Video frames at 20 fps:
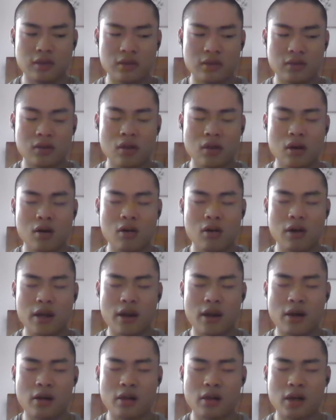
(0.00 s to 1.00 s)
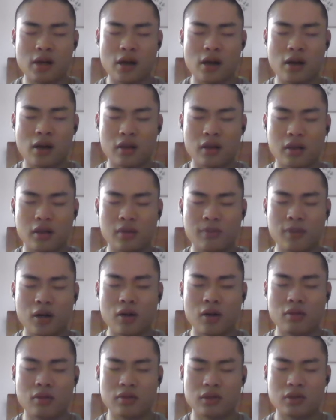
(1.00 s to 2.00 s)
No caring
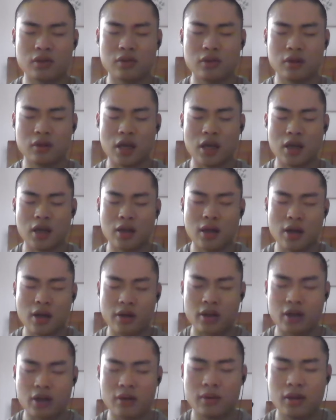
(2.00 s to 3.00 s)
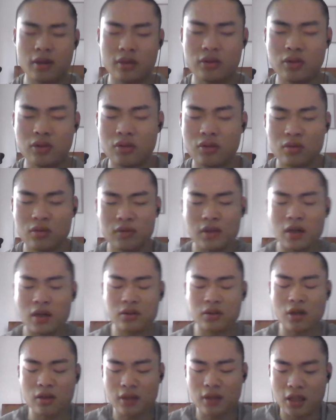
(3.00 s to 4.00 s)
about
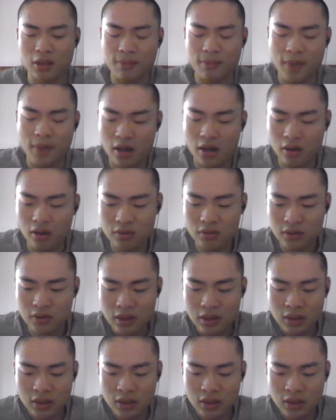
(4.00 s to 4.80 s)
user.email,